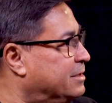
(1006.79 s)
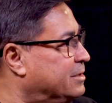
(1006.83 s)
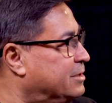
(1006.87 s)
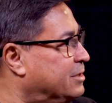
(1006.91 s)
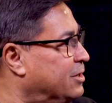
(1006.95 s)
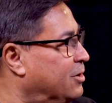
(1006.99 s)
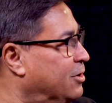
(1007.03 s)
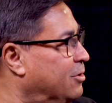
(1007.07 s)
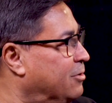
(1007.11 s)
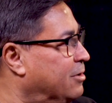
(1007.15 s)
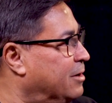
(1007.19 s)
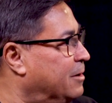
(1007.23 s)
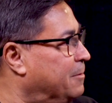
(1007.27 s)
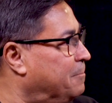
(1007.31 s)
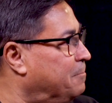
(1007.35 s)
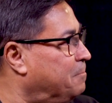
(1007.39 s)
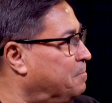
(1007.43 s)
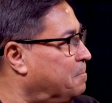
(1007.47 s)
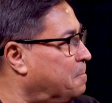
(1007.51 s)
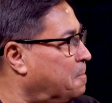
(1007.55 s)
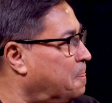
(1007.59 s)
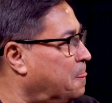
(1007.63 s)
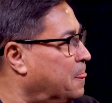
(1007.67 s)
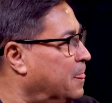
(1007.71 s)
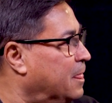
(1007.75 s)
So
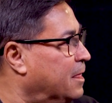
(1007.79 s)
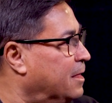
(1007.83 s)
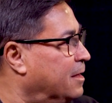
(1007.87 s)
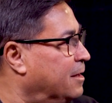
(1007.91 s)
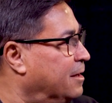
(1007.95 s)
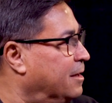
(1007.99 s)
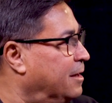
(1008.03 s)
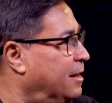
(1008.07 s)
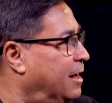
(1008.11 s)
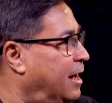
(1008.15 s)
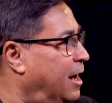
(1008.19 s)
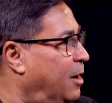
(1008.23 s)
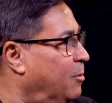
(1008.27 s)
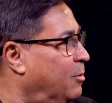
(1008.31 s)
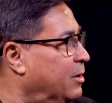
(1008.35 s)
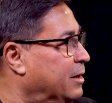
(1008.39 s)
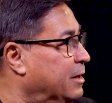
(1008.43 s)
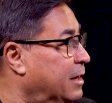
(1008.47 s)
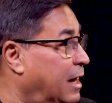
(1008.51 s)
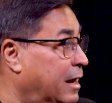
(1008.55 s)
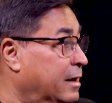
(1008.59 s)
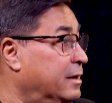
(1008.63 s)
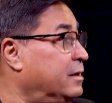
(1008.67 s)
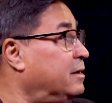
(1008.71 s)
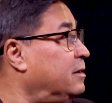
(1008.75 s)

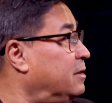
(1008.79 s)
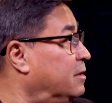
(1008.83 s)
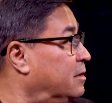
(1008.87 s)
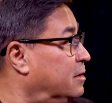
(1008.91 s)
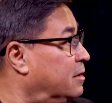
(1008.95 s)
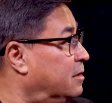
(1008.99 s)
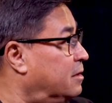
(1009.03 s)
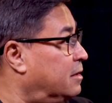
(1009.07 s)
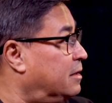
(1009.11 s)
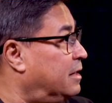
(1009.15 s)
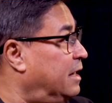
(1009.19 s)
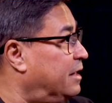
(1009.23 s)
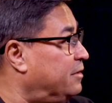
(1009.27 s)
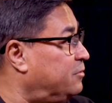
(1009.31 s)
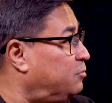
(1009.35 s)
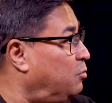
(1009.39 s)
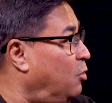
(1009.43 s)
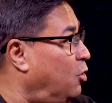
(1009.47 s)
and guess